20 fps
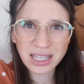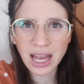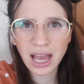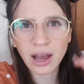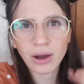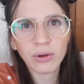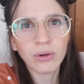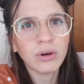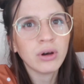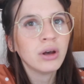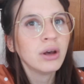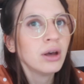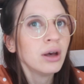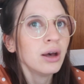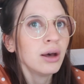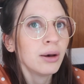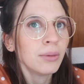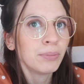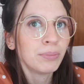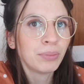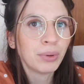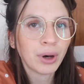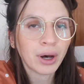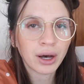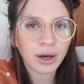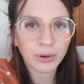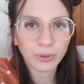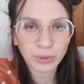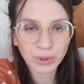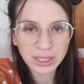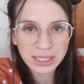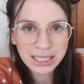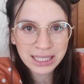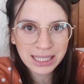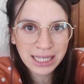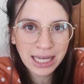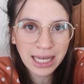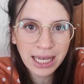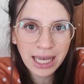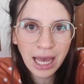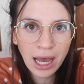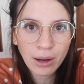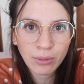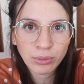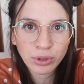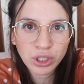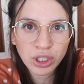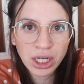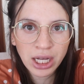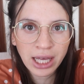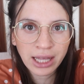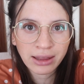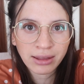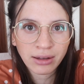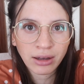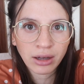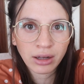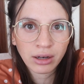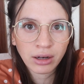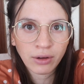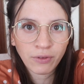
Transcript: now, but we'll see how much I get done.